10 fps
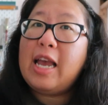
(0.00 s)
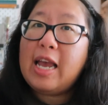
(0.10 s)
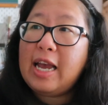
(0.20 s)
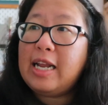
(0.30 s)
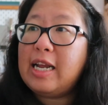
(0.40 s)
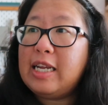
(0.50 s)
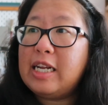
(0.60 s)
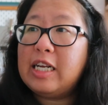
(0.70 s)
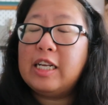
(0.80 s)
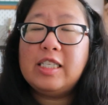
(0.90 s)
and I need
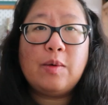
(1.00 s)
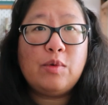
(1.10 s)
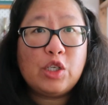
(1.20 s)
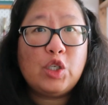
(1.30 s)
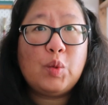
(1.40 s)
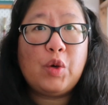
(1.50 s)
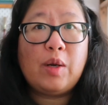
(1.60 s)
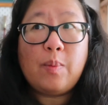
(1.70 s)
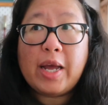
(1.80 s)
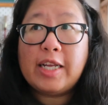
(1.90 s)
to cut some
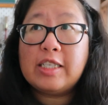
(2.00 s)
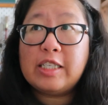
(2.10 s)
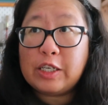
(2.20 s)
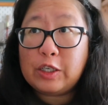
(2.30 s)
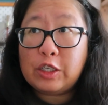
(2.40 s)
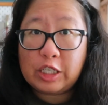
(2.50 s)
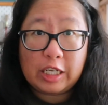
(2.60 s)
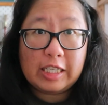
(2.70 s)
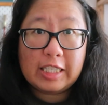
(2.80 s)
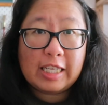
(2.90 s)
Gingerbread Man sticker
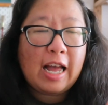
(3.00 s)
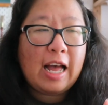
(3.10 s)
sheets.